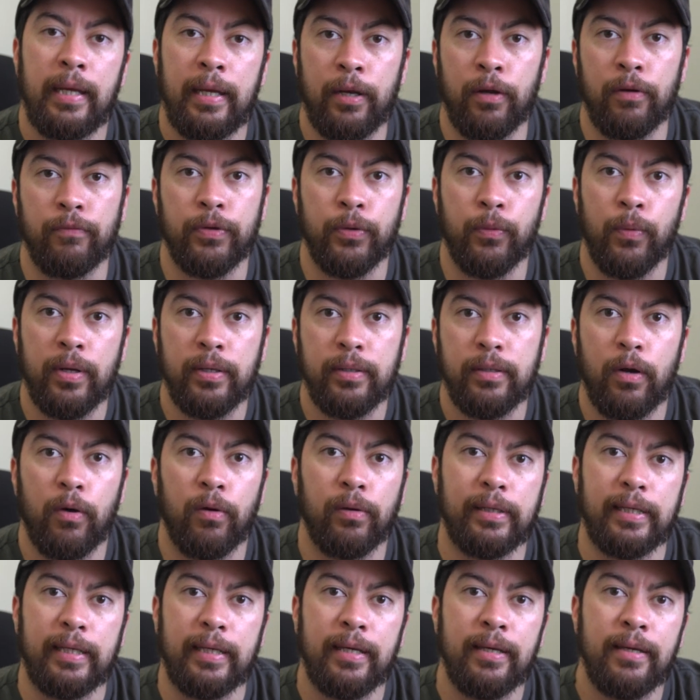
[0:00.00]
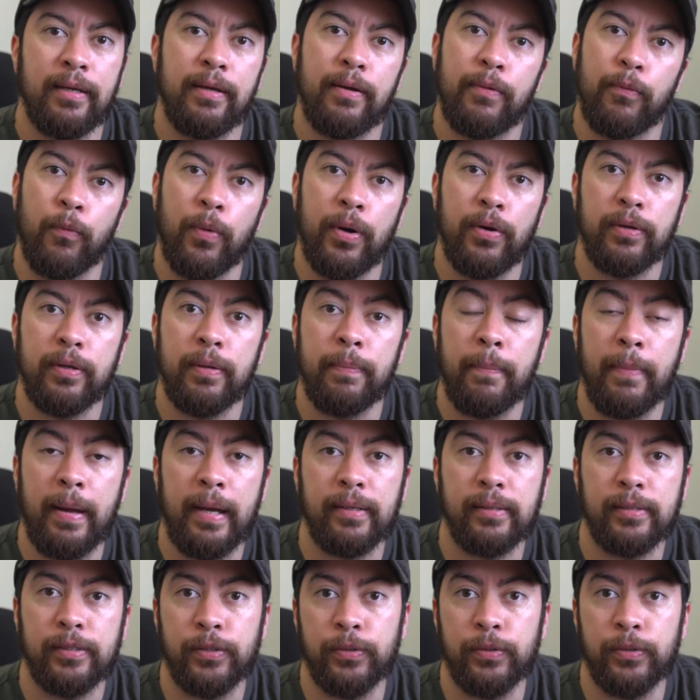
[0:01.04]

Hello everyone, Ollie here. Welcome back